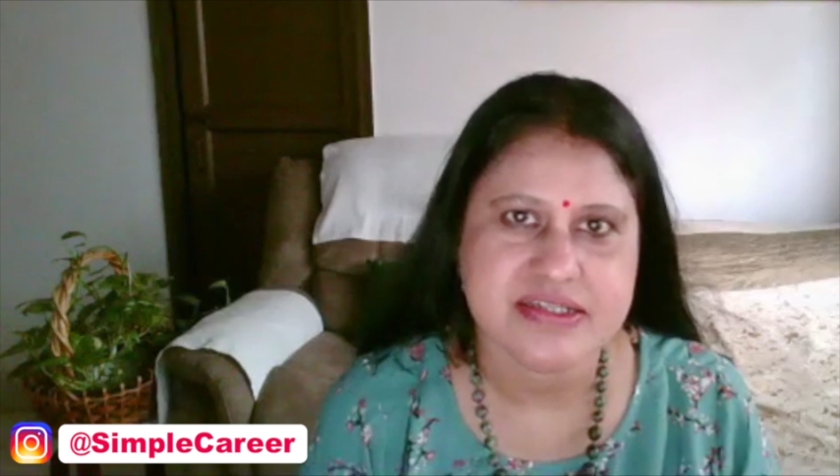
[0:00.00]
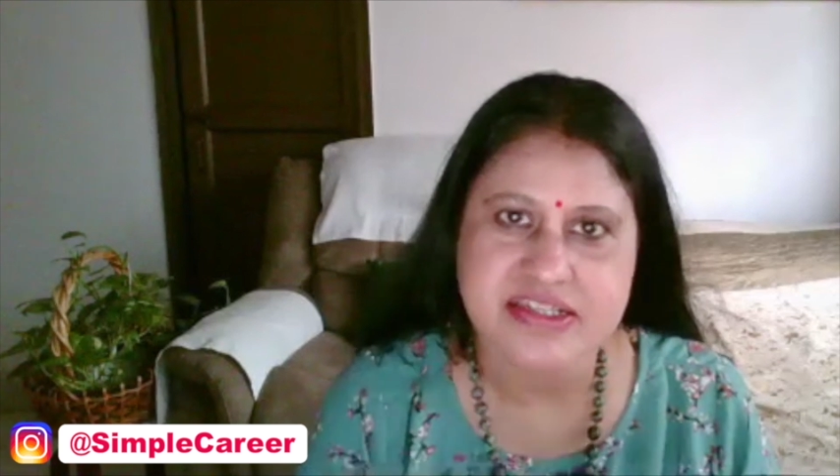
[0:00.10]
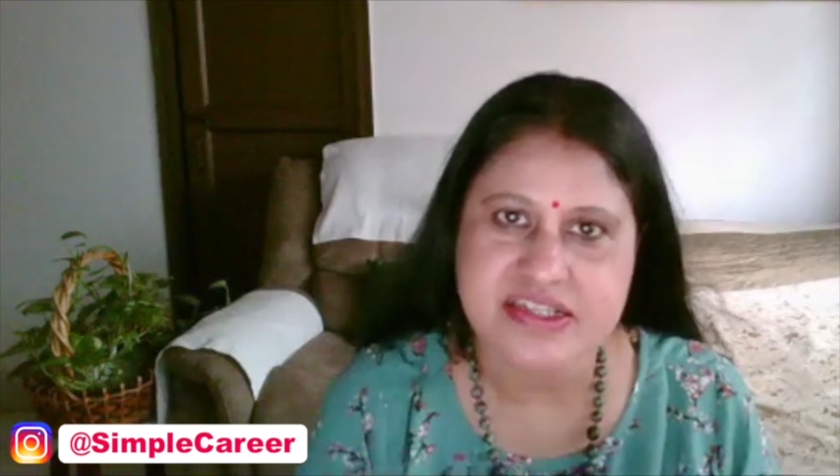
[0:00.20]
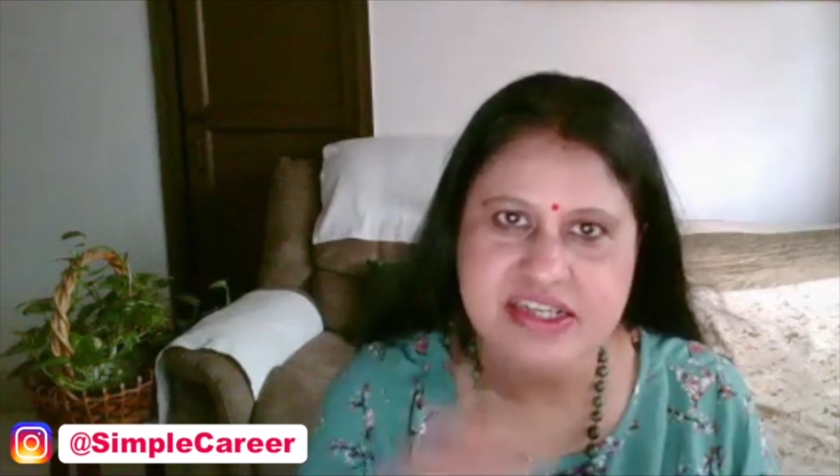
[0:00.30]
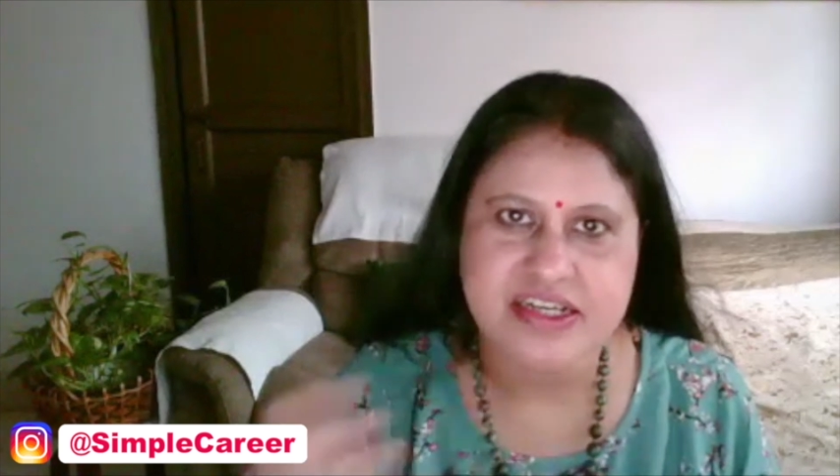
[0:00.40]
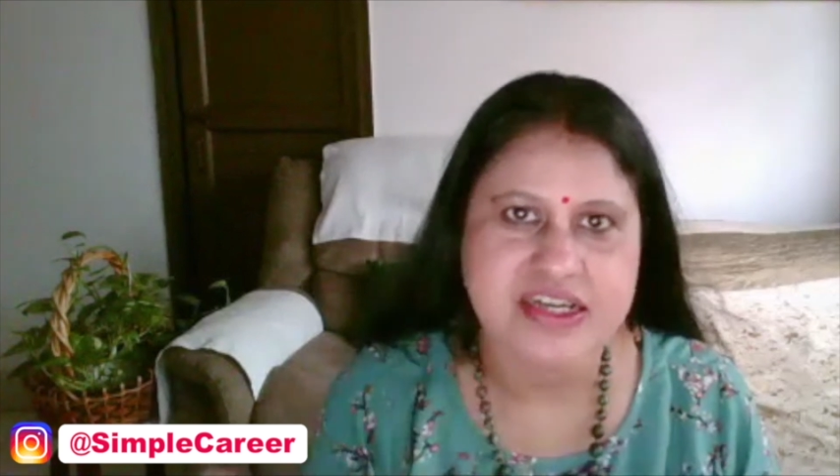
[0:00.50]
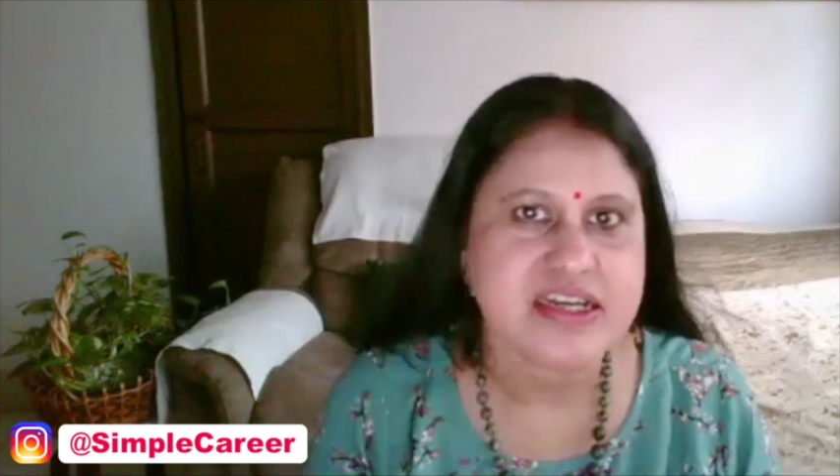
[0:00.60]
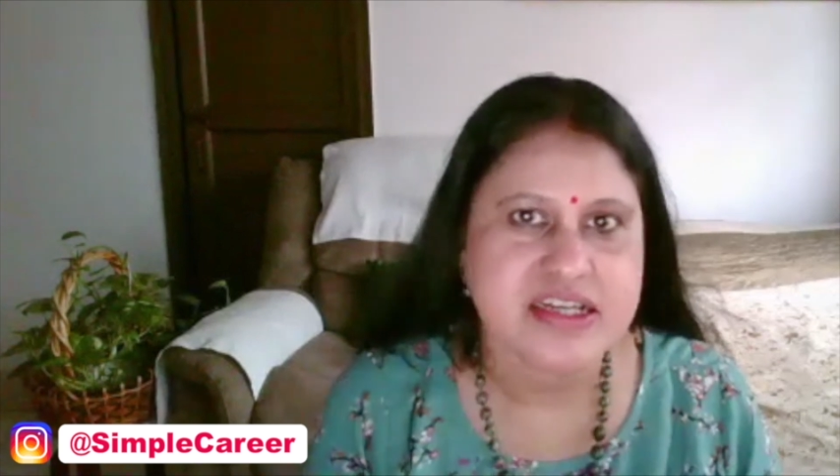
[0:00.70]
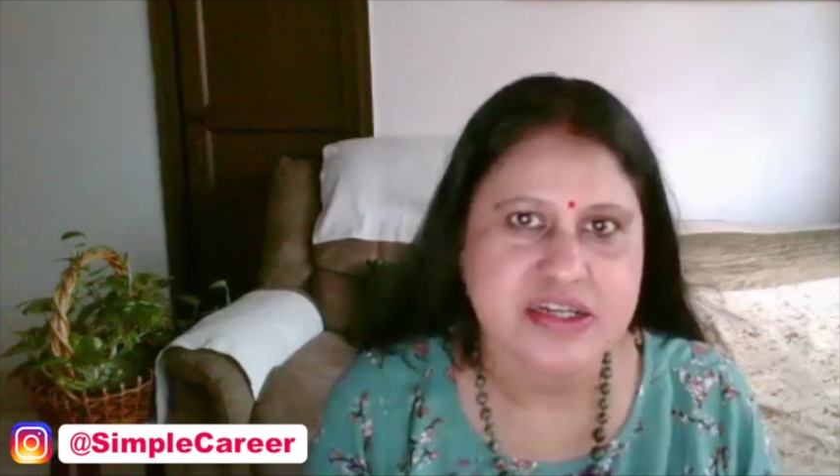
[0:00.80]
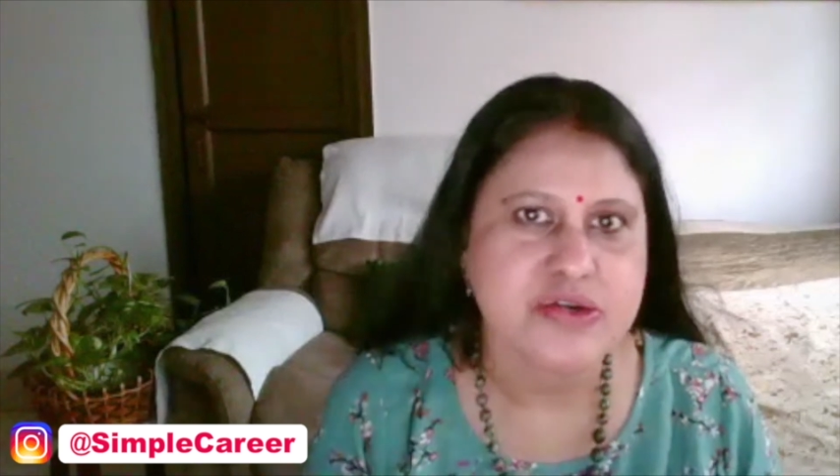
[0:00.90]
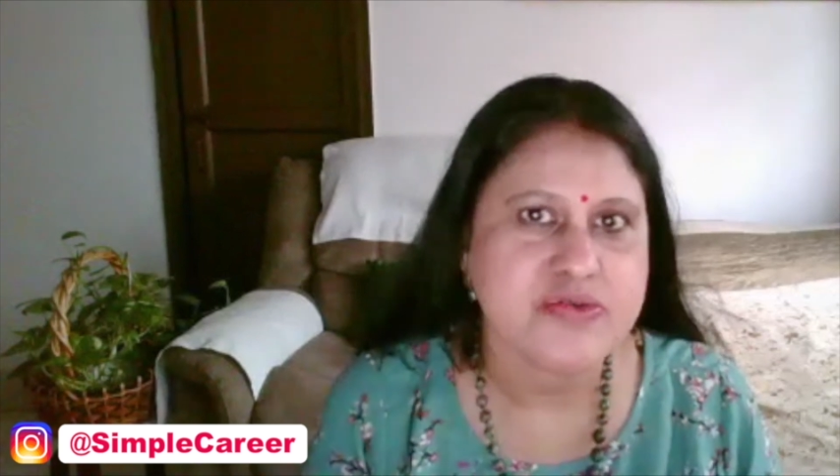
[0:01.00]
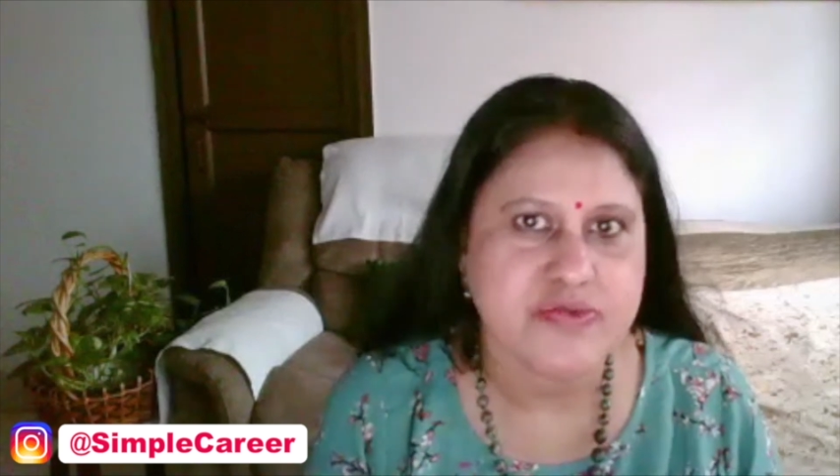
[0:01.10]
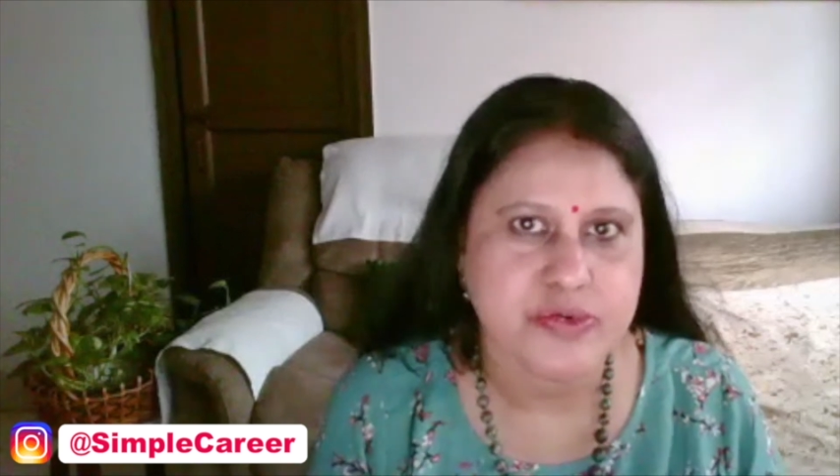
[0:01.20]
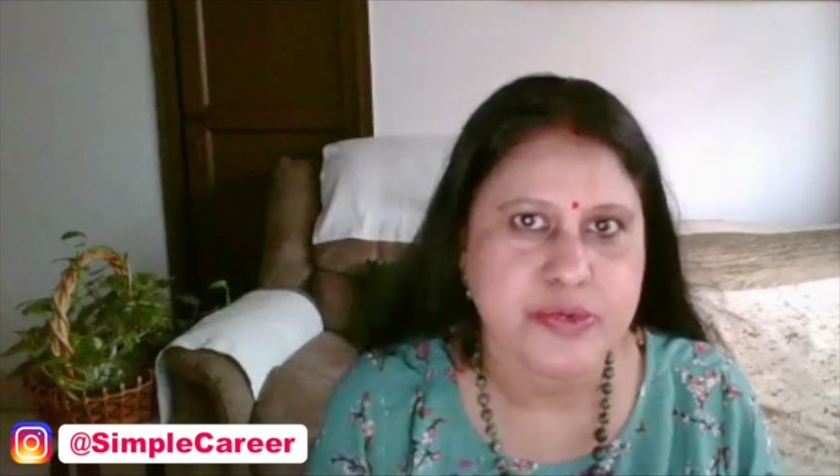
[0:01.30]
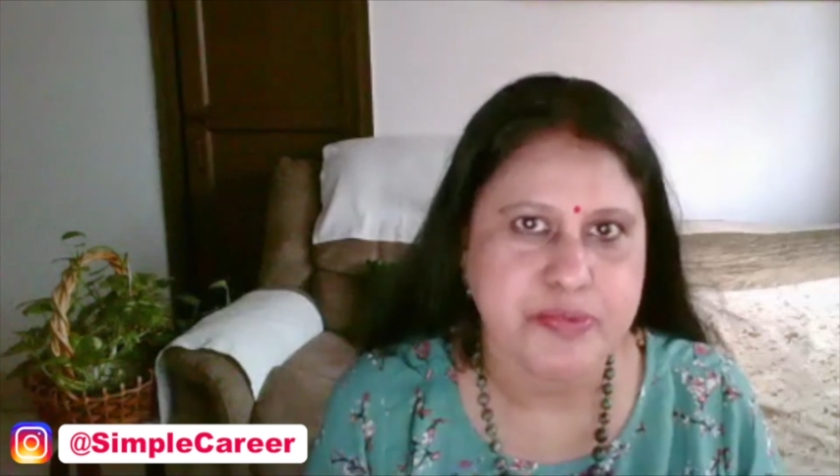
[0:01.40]
district collector of
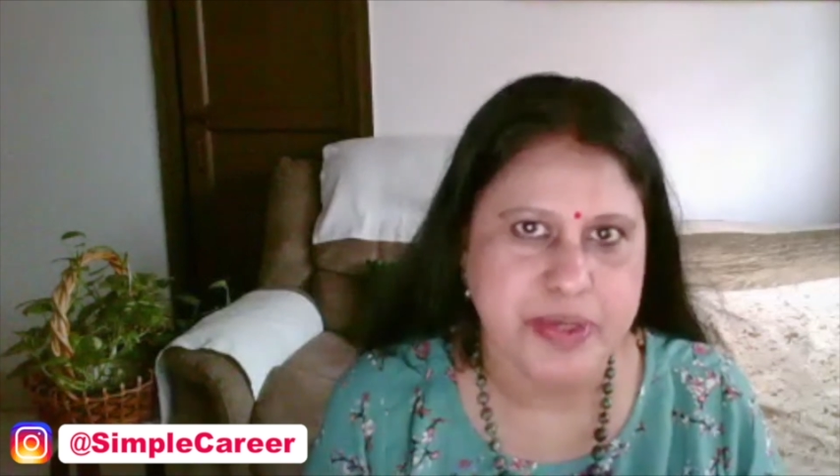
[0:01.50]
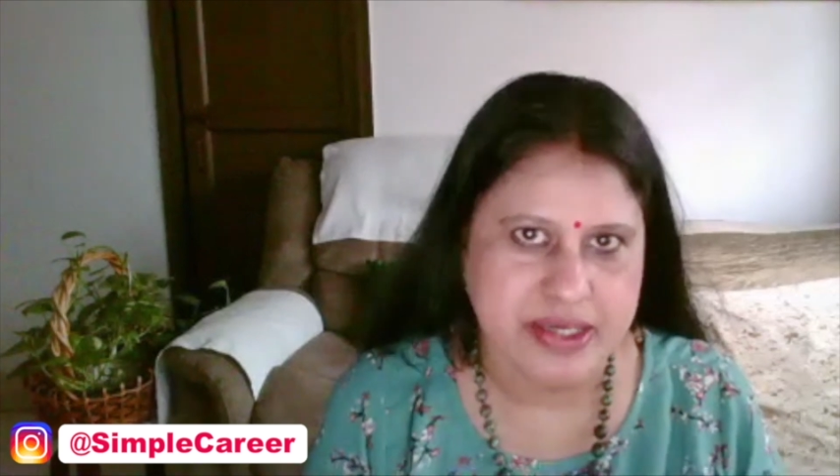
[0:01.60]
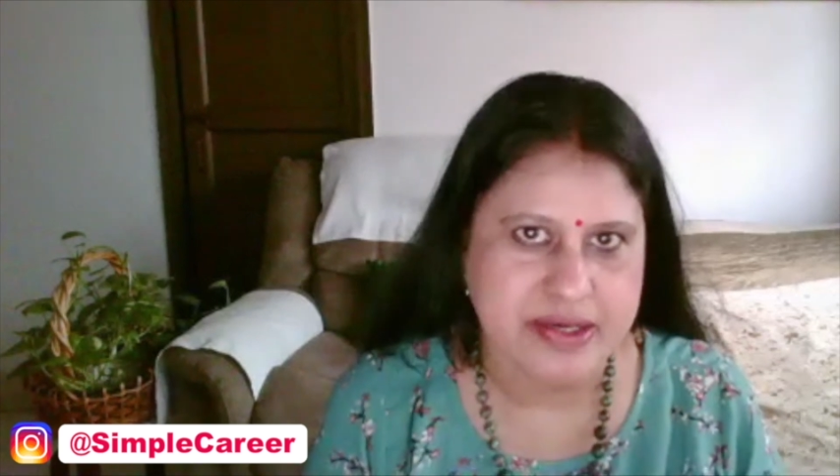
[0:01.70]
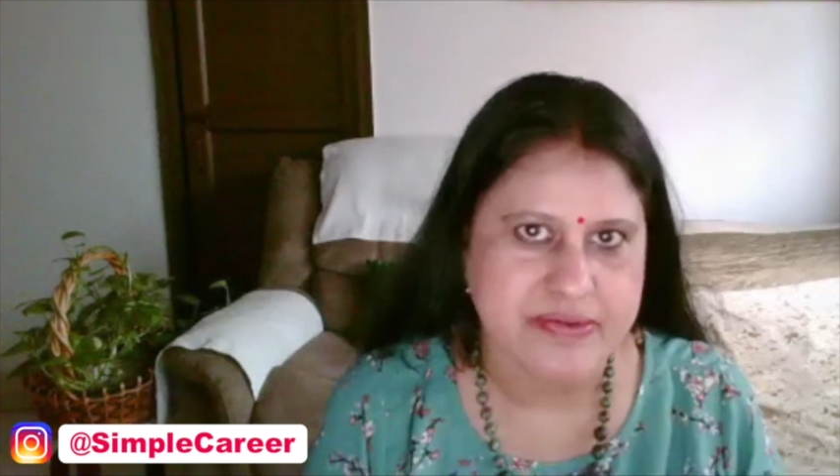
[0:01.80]
Udupi.